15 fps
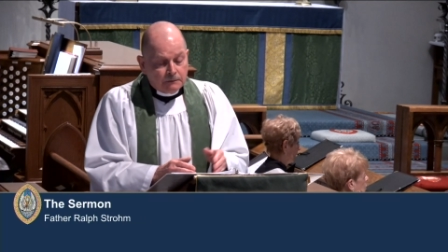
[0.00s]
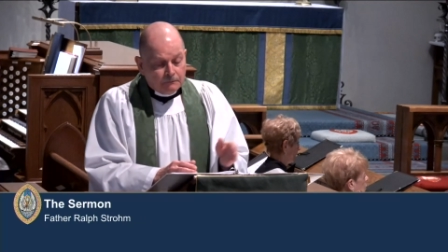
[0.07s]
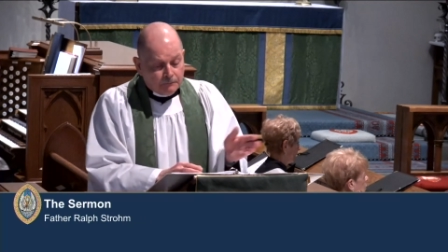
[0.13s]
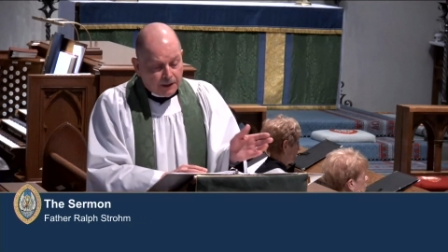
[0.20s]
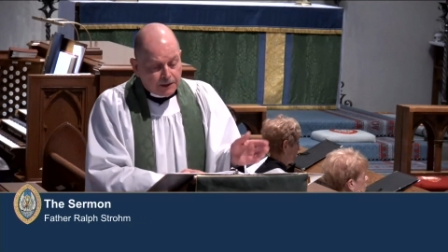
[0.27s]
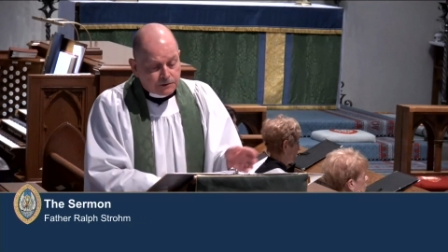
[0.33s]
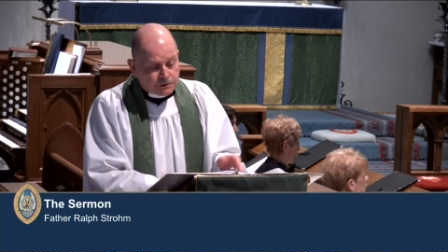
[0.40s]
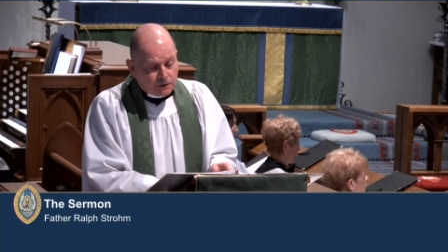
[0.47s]

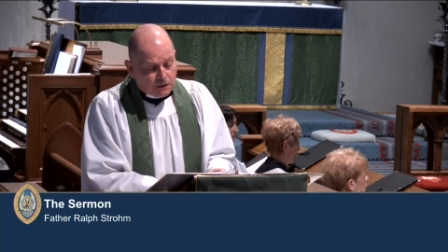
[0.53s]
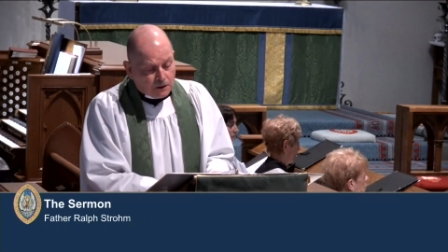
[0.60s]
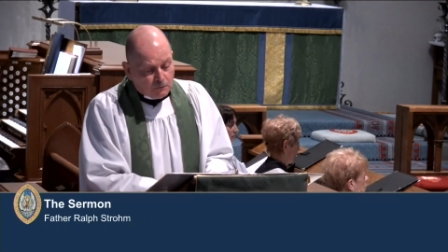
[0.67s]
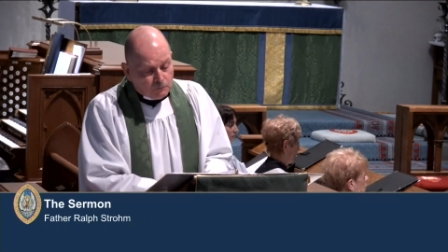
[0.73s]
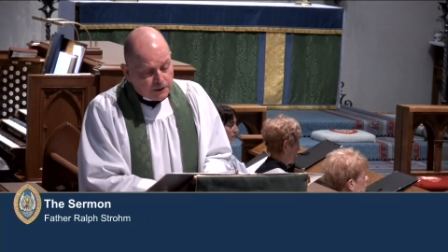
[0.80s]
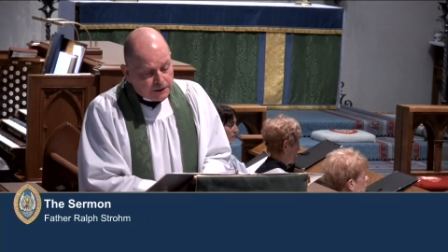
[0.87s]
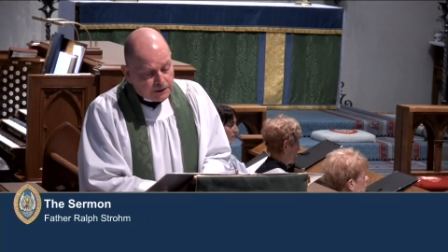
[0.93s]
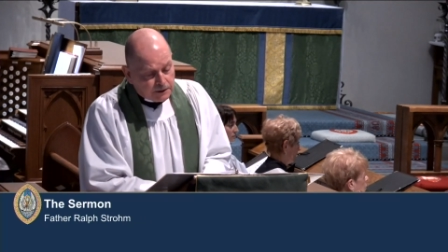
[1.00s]
Based on our
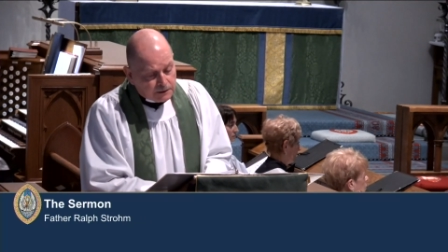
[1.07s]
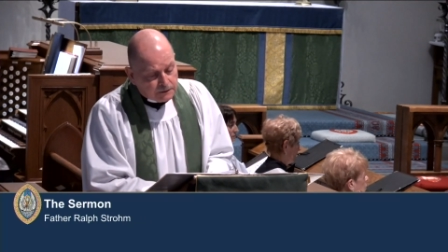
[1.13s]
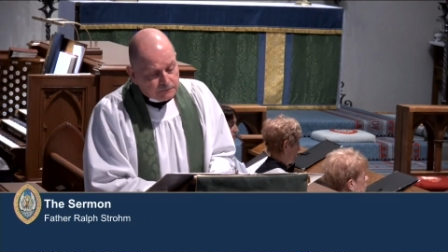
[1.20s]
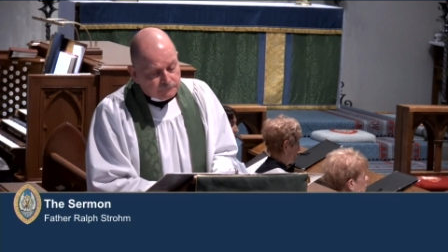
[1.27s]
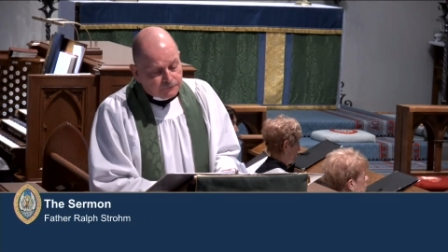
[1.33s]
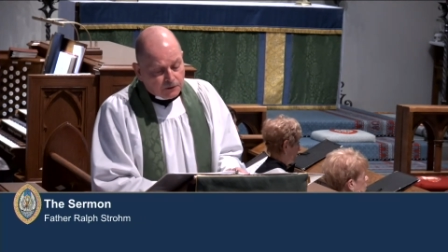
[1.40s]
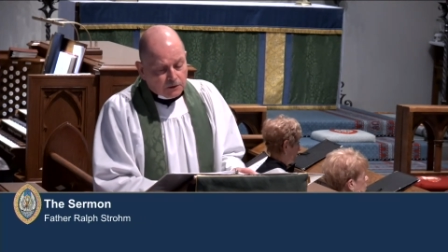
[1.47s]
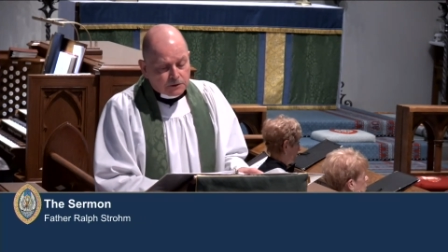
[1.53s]
reading,
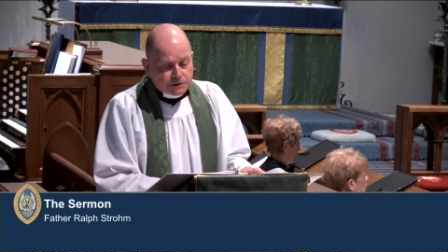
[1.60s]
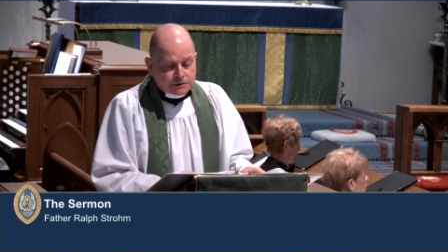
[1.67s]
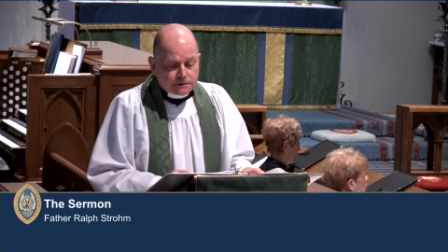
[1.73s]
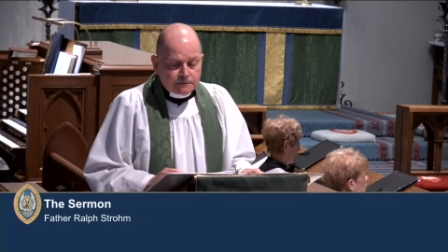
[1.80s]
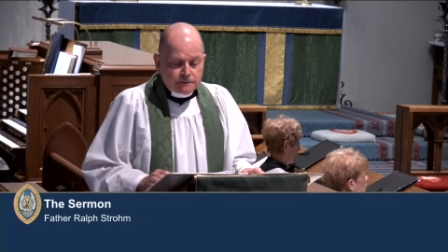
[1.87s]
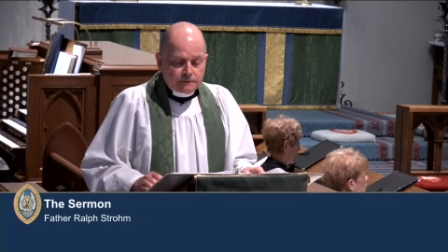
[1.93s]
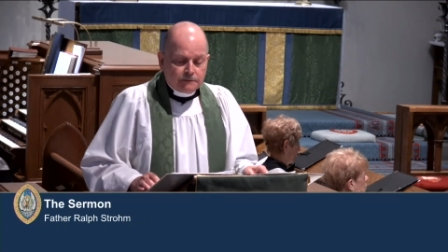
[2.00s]
first,